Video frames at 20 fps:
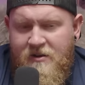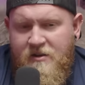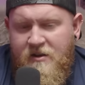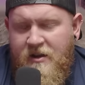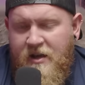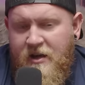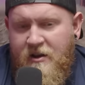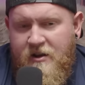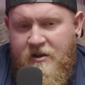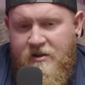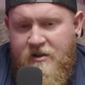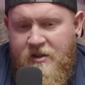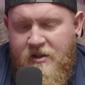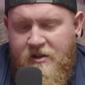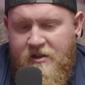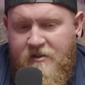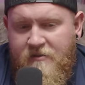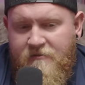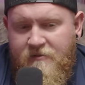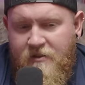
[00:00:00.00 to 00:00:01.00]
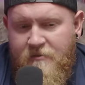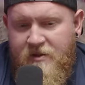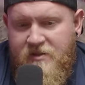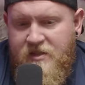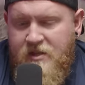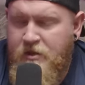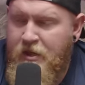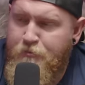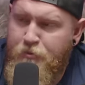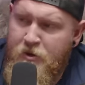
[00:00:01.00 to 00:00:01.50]
I don't know how I'd feel about
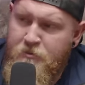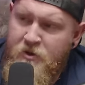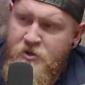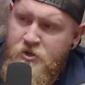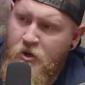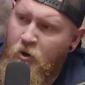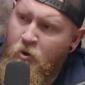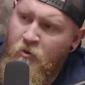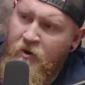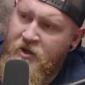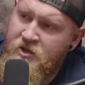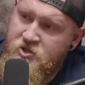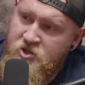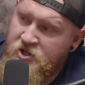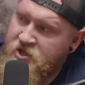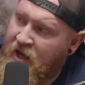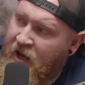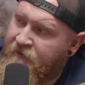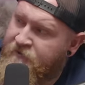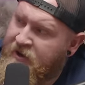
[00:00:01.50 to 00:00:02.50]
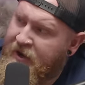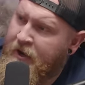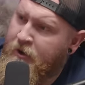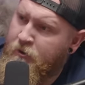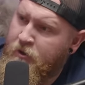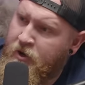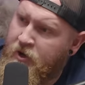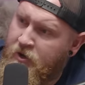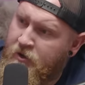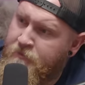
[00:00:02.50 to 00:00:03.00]
that. They pretty much always just have
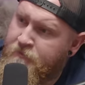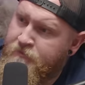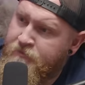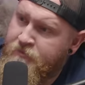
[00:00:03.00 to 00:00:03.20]
diarrhea.